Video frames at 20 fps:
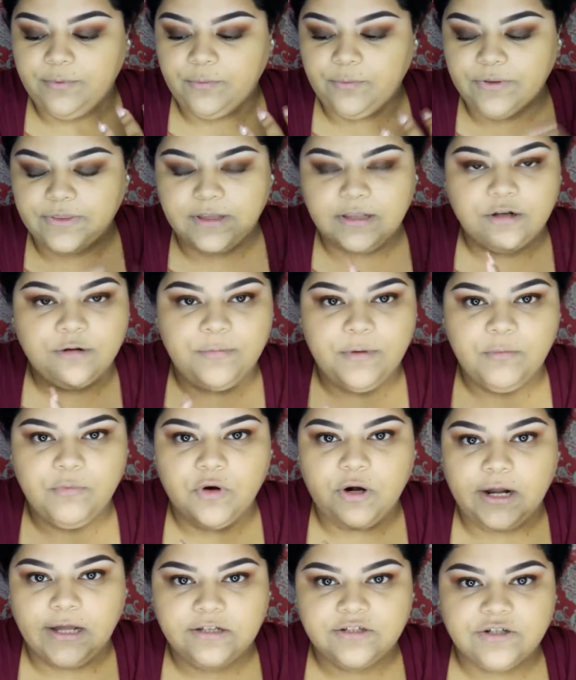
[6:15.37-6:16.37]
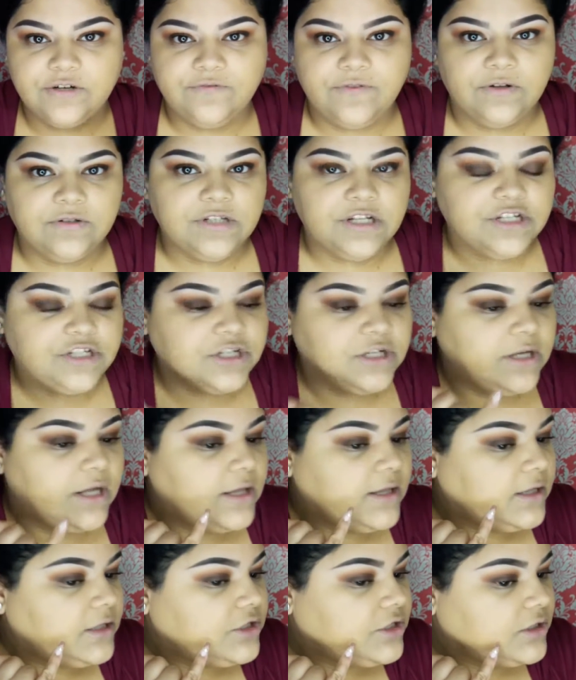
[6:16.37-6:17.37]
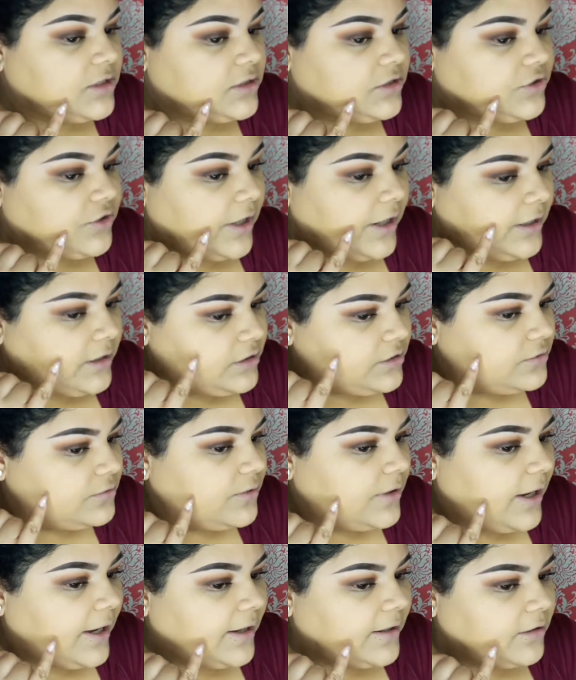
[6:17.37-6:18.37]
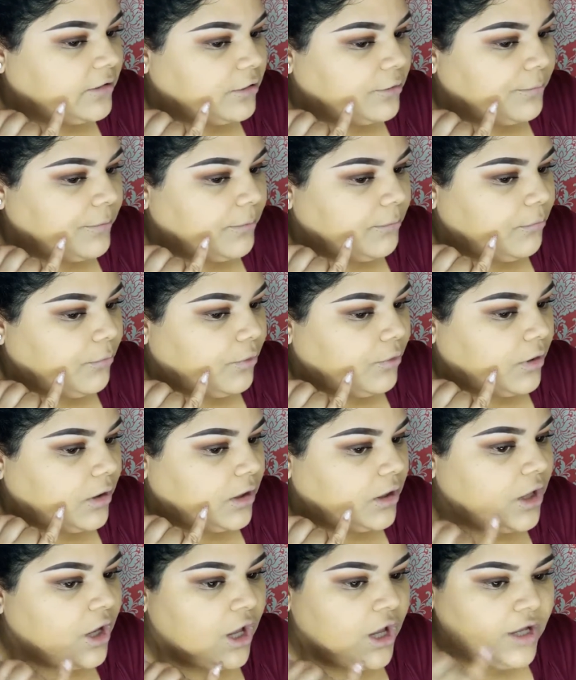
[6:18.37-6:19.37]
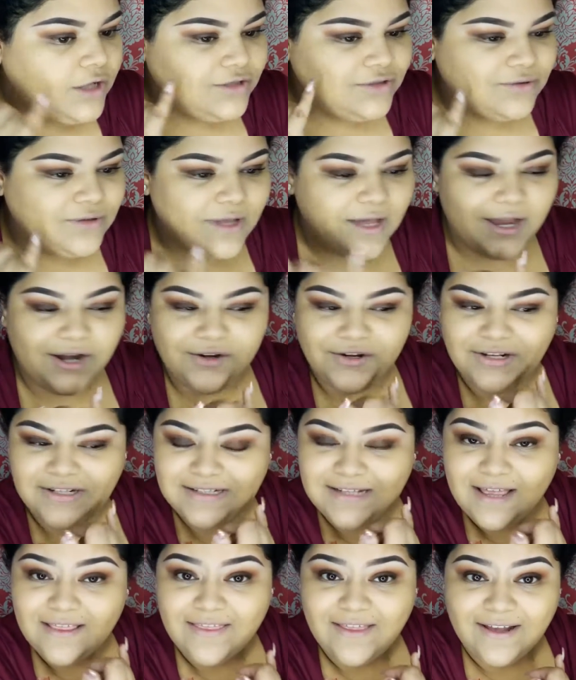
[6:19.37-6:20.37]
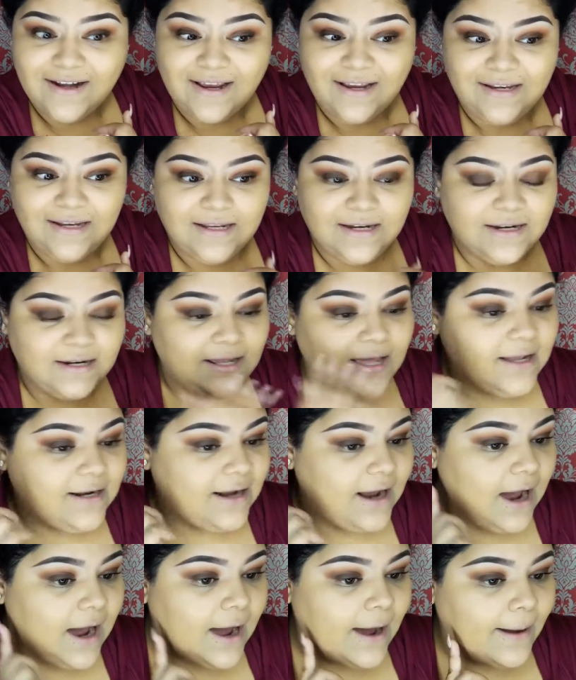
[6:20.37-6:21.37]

with a little bit more extra foundation, and then just try to add a little bit more to the areas that I needed it.